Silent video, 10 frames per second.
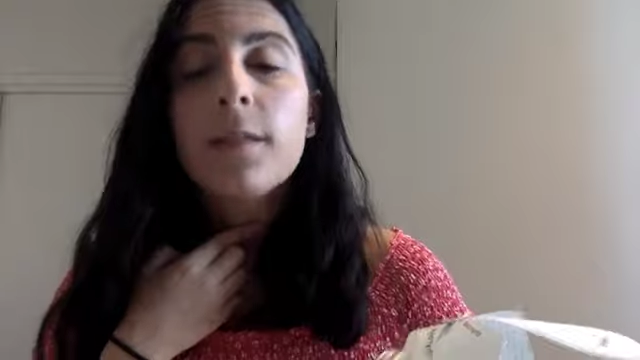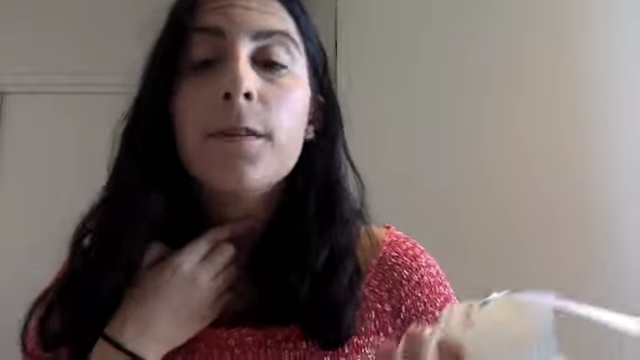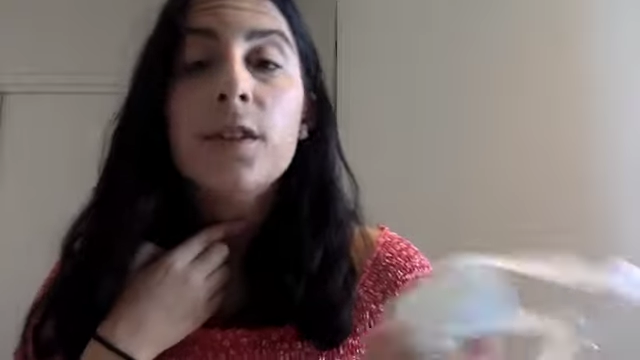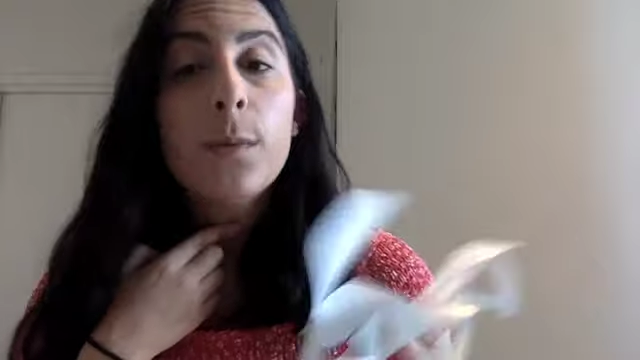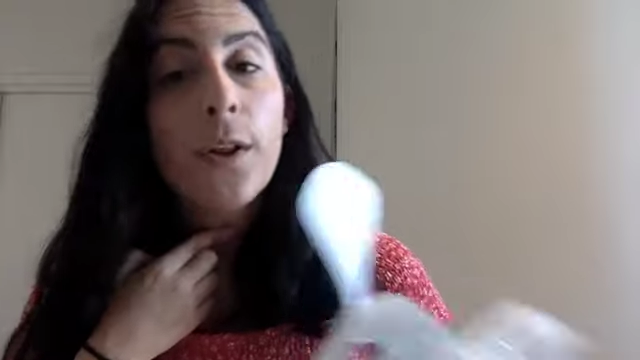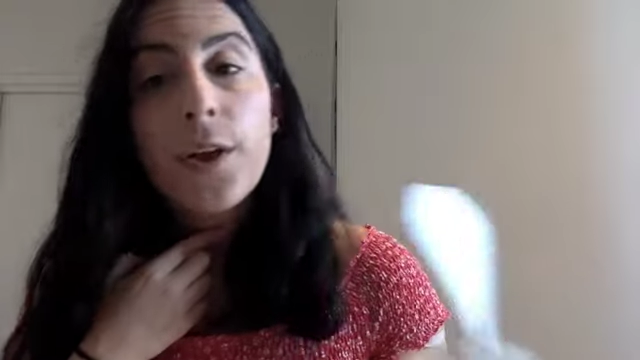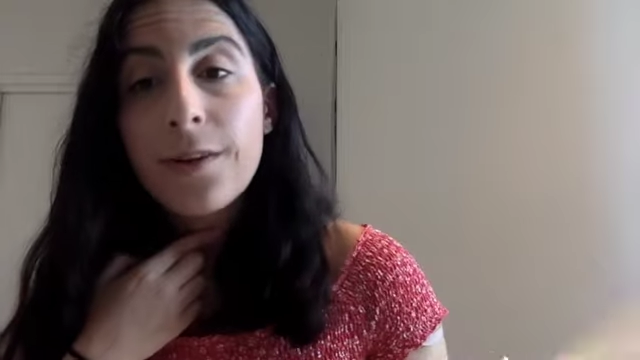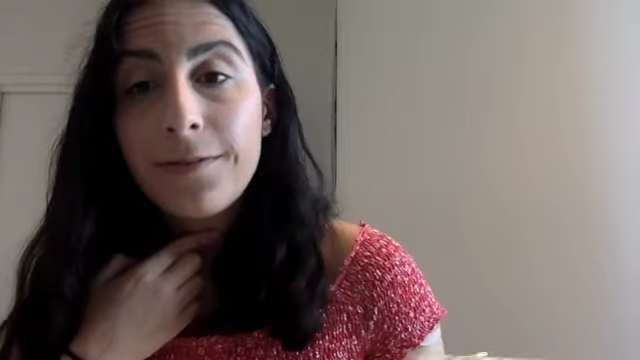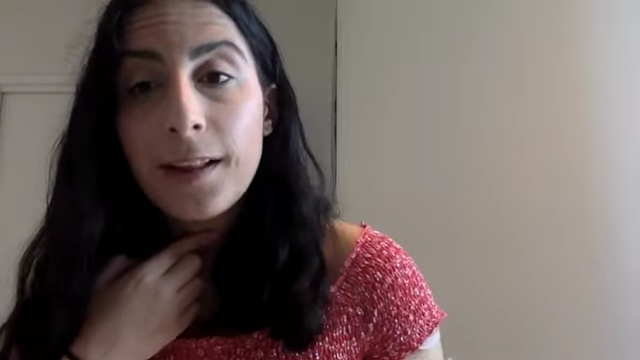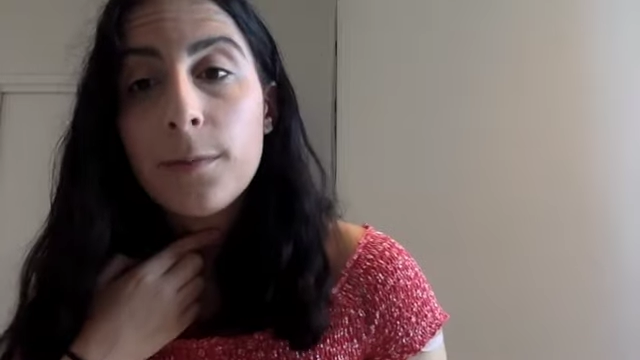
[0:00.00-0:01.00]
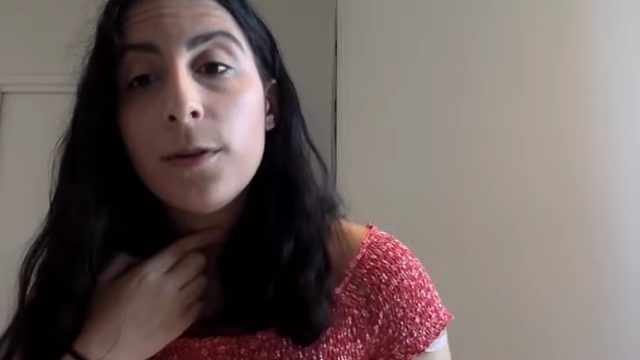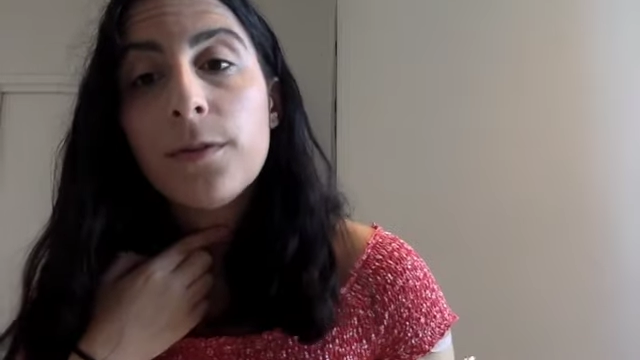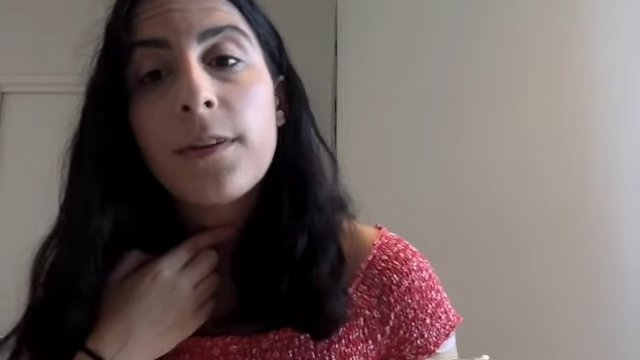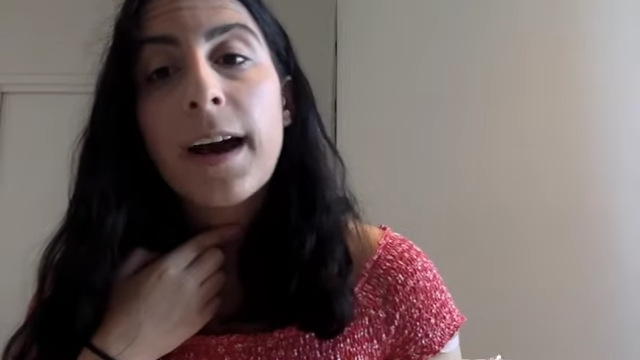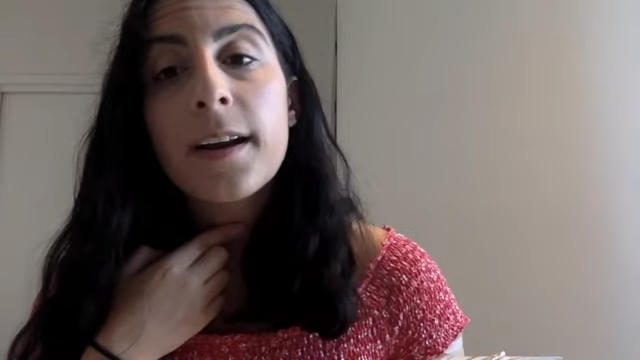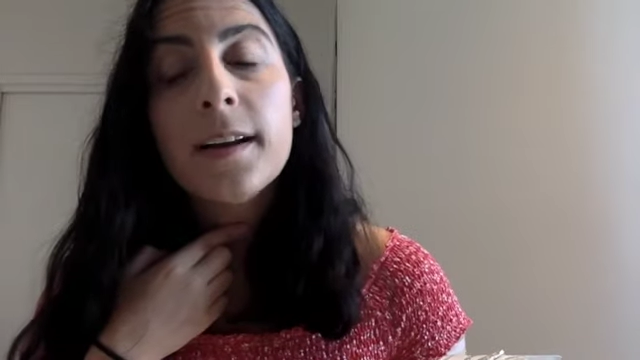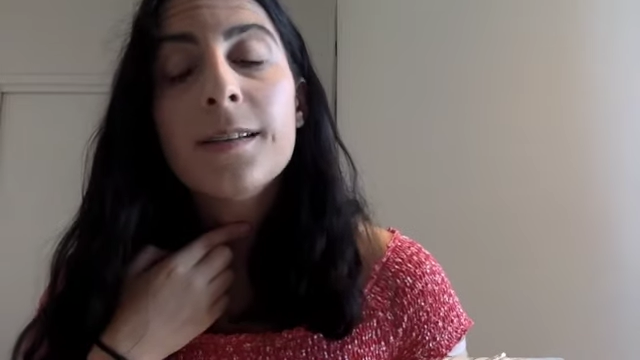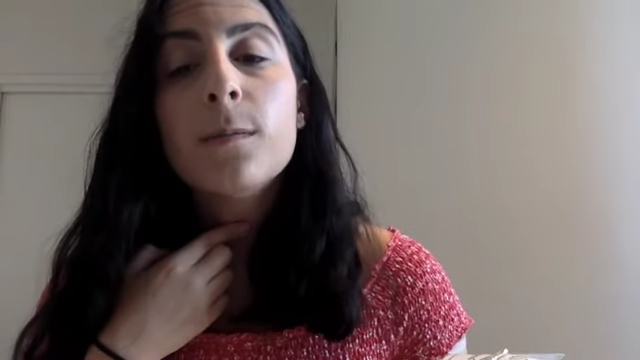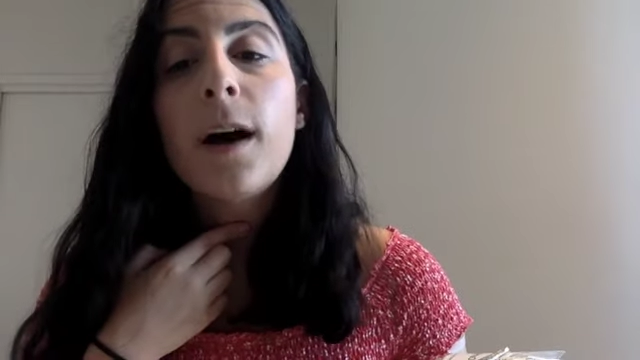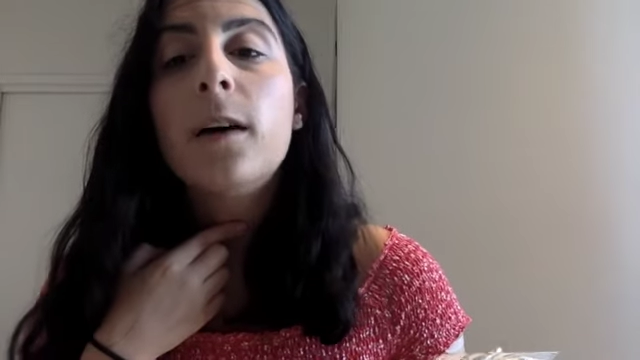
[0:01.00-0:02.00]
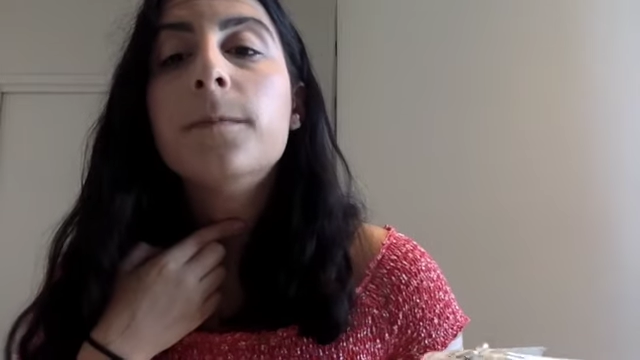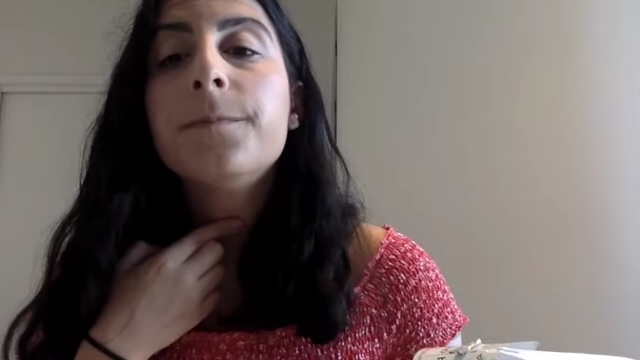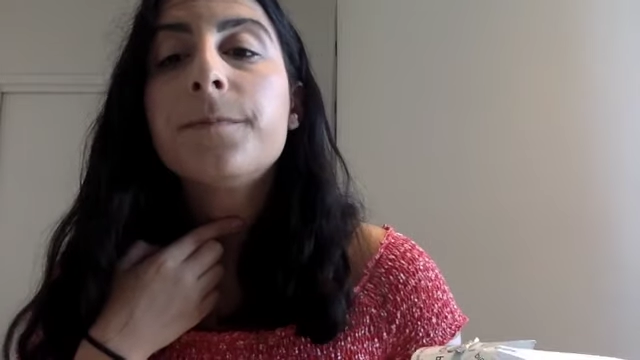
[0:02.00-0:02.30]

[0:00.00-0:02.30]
If you swallow, you'll feel it move around as well.